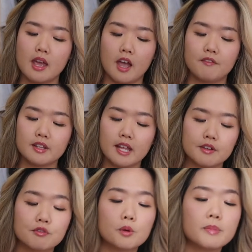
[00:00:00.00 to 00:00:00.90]
I feel
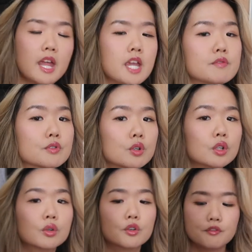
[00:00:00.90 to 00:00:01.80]
like for
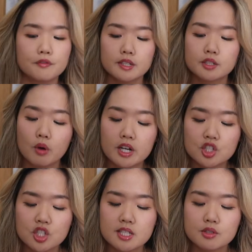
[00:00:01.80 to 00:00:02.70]
behavioral or fit
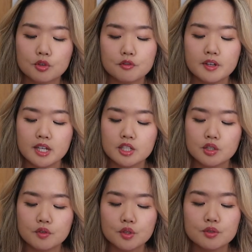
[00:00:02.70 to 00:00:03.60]
questions or fit
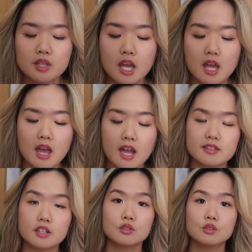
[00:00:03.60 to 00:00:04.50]
interviews, I
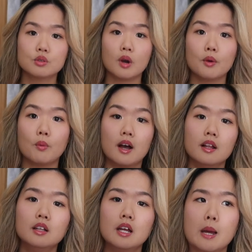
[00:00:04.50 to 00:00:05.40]
tend to do quite
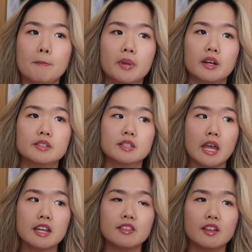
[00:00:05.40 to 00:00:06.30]
well, but
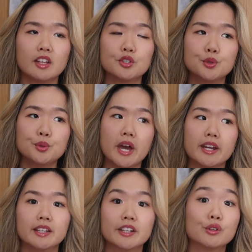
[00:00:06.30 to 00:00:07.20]
anything that's too
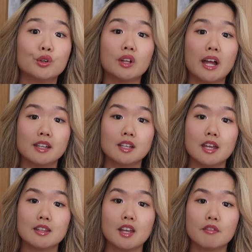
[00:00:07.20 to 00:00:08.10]
analytical, I
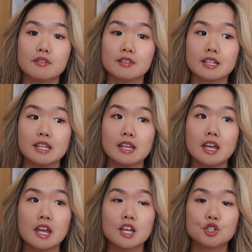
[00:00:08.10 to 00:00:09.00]
can definitely
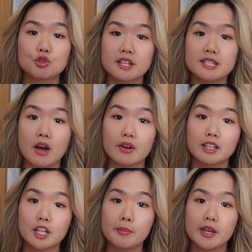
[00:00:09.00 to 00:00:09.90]
stress out a
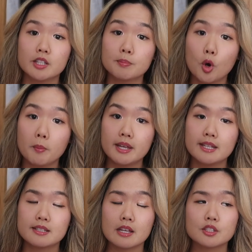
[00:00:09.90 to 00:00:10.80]
little bit in the
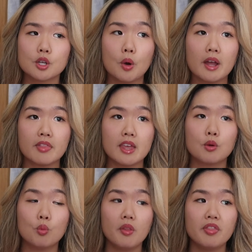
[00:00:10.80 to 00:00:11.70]
moment. So I
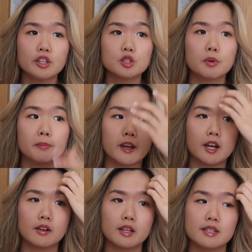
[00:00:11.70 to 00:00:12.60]
think one thing to
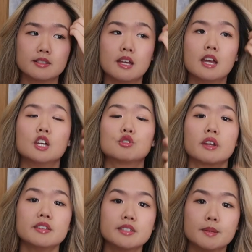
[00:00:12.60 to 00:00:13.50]
prepare is
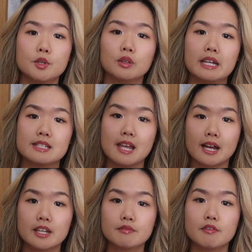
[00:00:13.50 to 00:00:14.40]
try to simulate
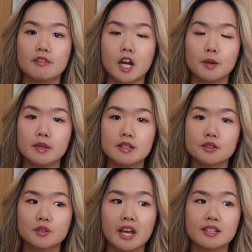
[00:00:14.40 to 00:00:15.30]
that kind of environment
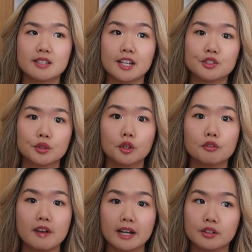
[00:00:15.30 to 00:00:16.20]
so that external
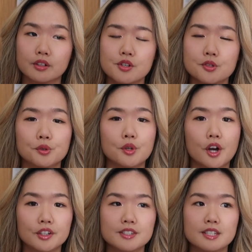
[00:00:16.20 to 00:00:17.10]
factors do
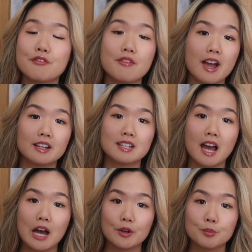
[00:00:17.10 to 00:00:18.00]
not affect
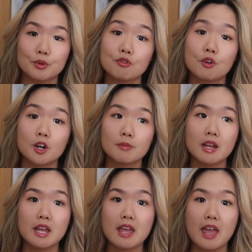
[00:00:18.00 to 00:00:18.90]
how you
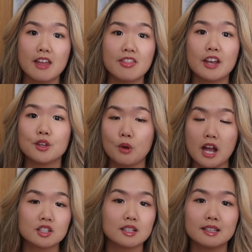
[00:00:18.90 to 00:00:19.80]
perform, and that you
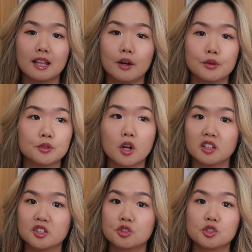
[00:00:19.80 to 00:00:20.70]
actually allow your
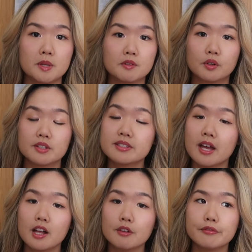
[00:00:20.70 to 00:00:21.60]
knowledge to speak for
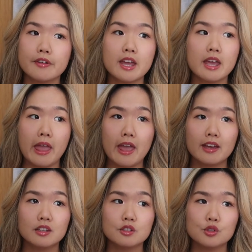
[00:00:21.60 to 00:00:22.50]
itself
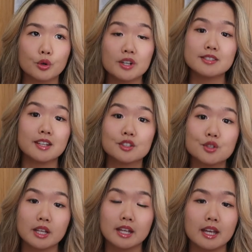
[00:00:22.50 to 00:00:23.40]
and your instincts
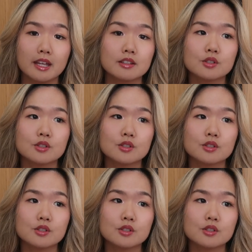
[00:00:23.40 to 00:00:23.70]
to kick in.